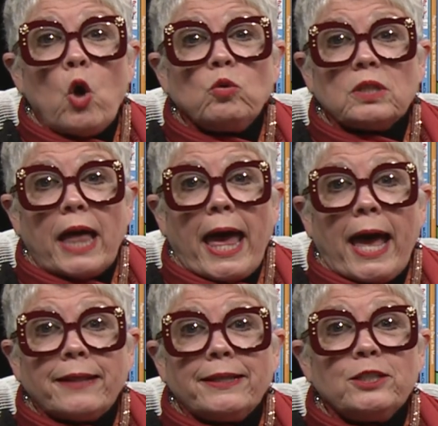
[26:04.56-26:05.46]

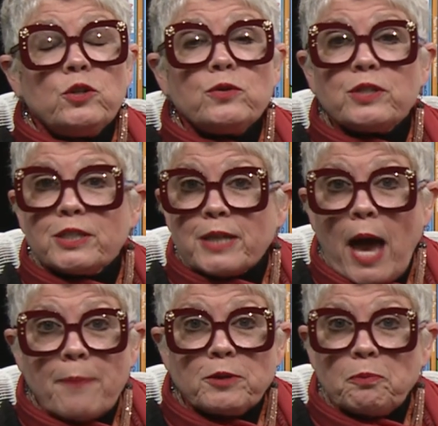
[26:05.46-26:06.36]
glad that you
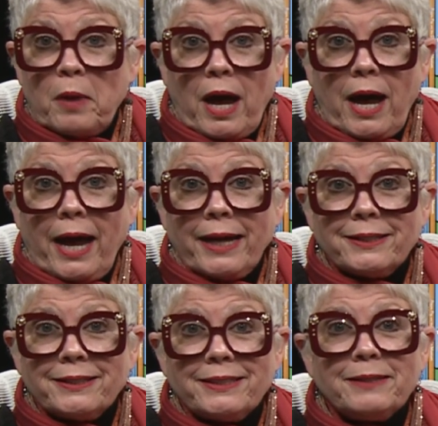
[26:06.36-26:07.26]
stopped by
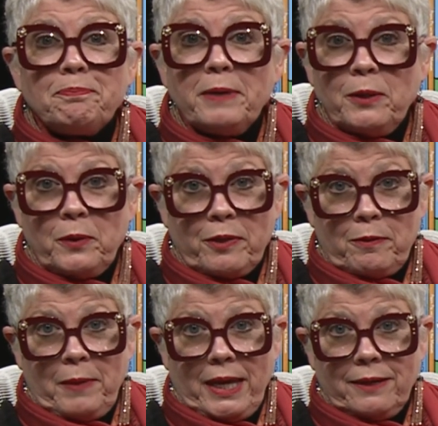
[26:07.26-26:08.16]
to be with
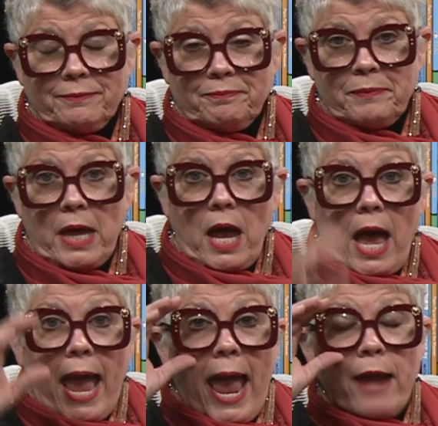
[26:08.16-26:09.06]
me.
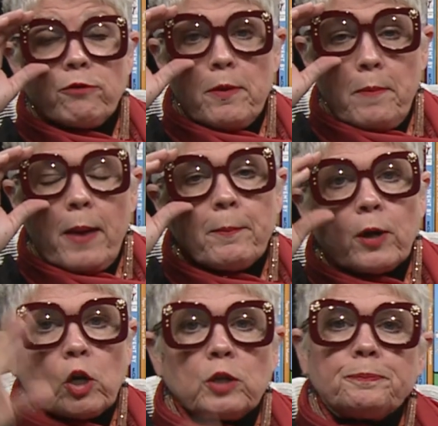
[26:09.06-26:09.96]
And
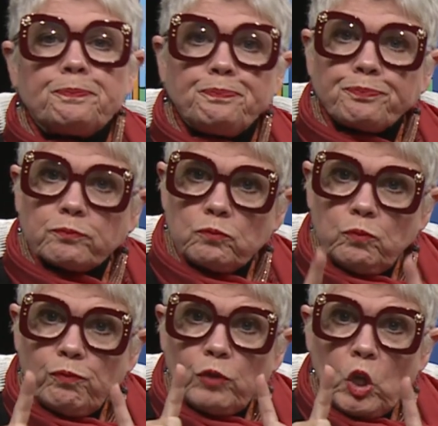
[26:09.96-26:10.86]
remember,
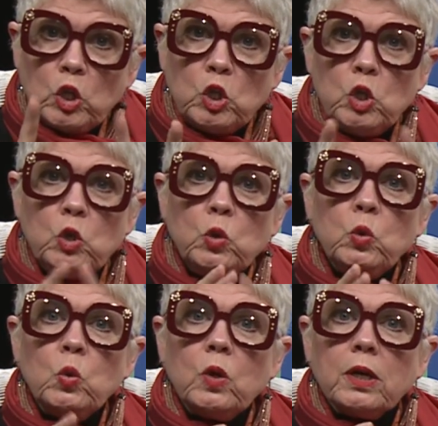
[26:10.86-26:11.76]

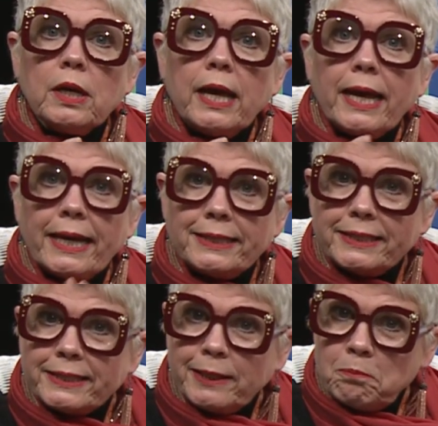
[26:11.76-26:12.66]
you can
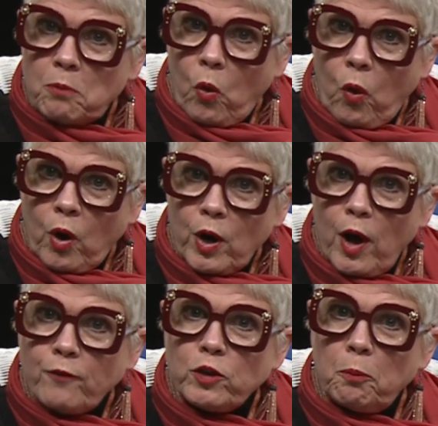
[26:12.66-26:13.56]
see more
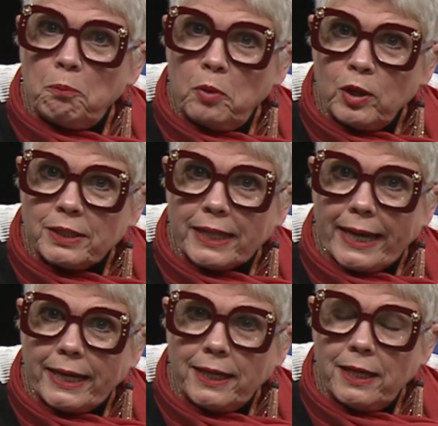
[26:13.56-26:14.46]
of the Book
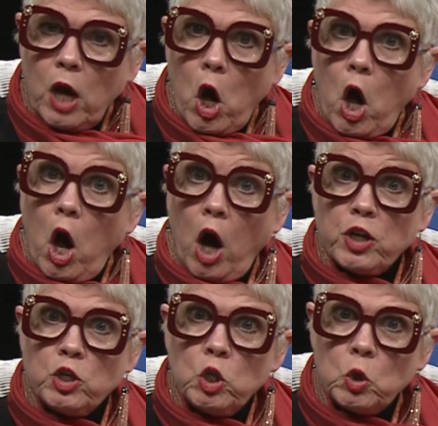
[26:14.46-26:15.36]
Lady on
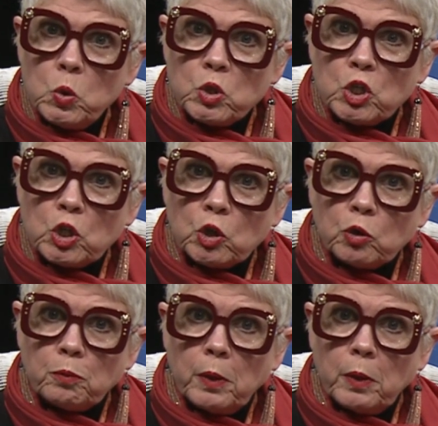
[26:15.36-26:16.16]
YouTube.